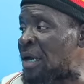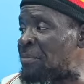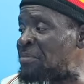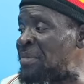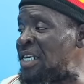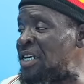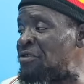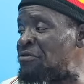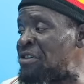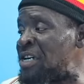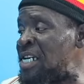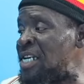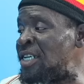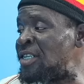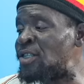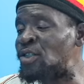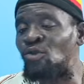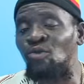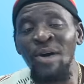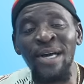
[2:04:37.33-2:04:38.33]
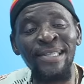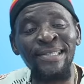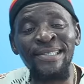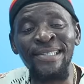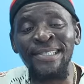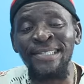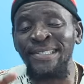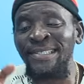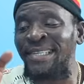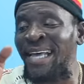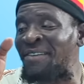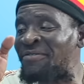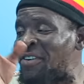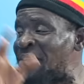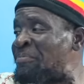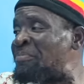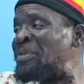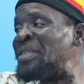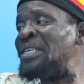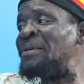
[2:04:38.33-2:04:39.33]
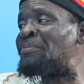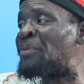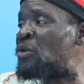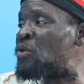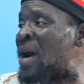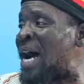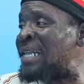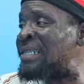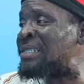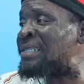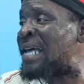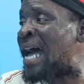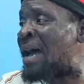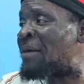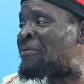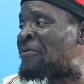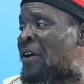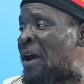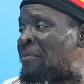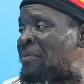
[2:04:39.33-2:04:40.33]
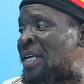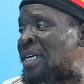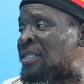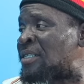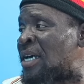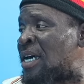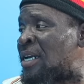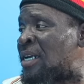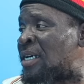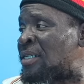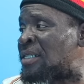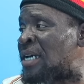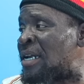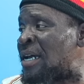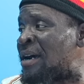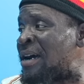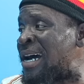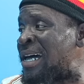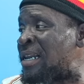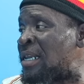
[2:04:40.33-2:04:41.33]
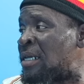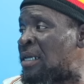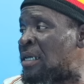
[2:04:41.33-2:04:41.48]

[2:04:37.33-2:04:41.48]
Me release 27 people one time from the Center General.